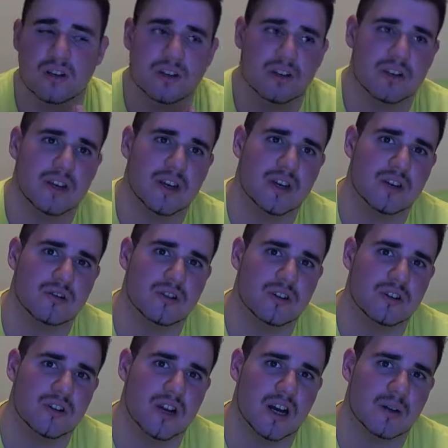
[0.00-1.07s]
Now,
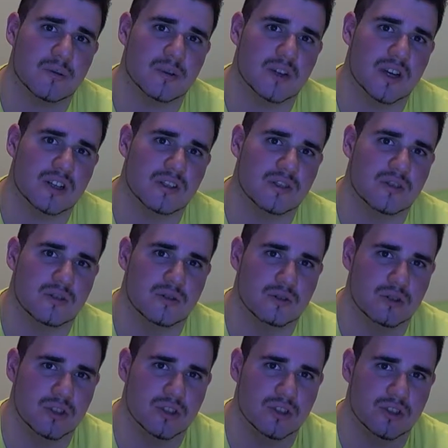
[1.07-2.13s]
another hobby you guys could do
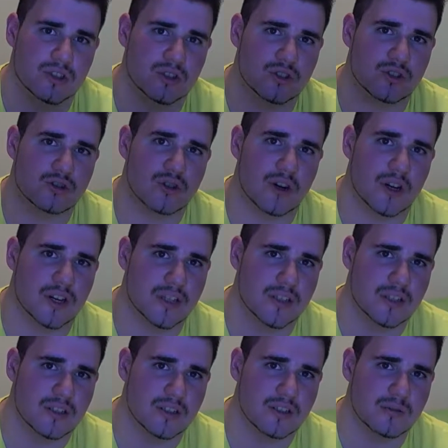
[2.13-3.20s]
is drawing.
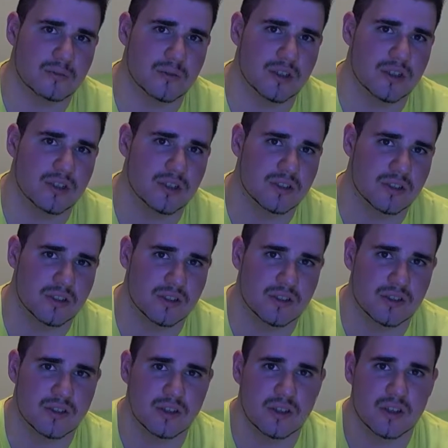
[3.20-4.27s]

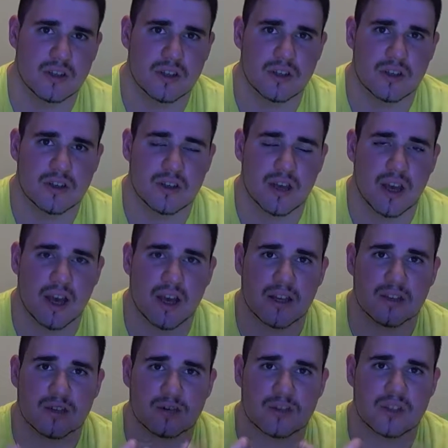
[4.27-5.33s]
Because I
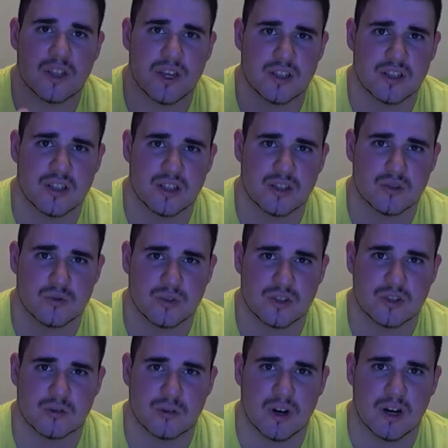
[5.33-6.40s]
do sketch things once in
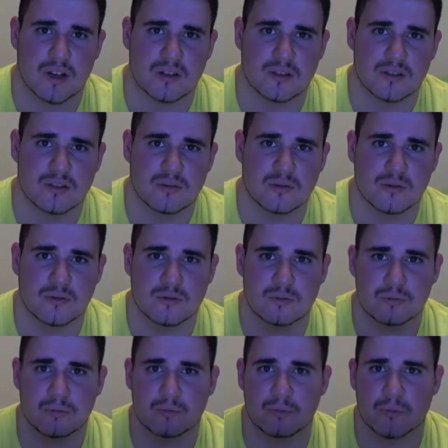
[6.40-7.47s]
a while,
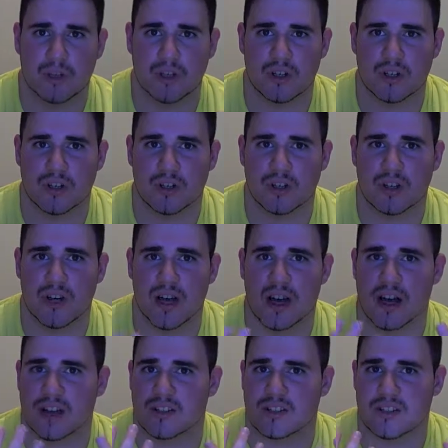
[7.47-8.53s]
but
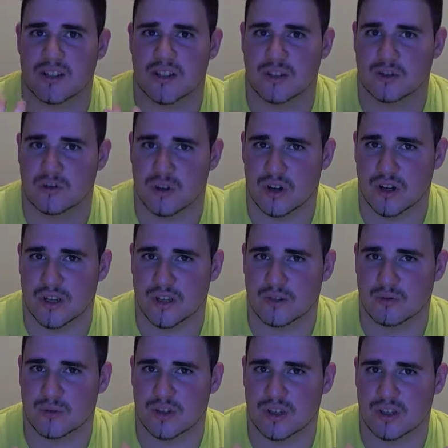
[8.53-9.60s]
I suck at drawing
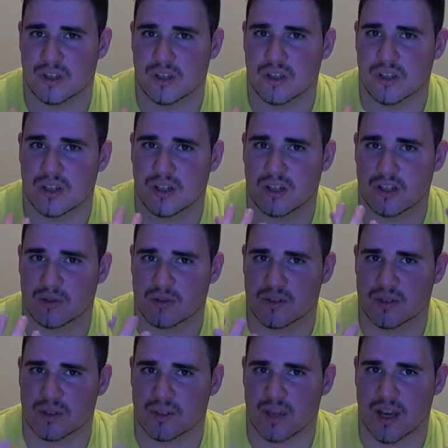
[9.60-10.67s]
when it comes
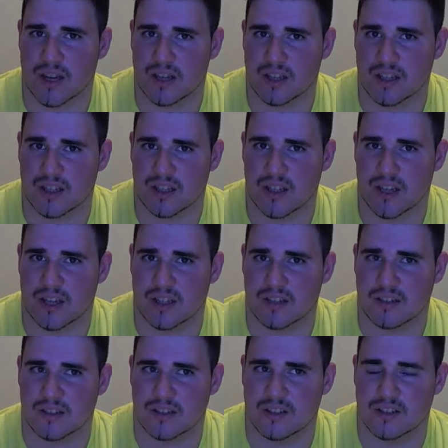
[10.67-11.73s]
to anything that
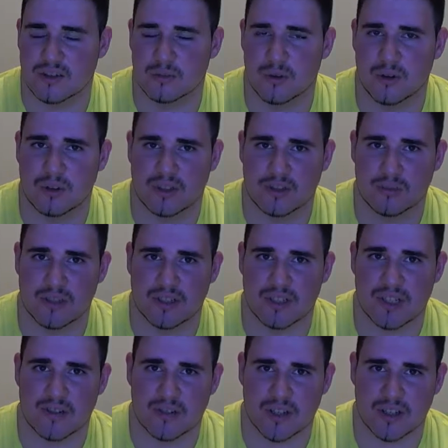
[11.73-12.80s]
is supposed to be
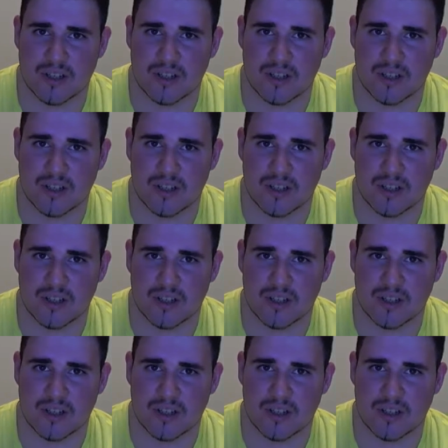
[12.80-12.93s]
living,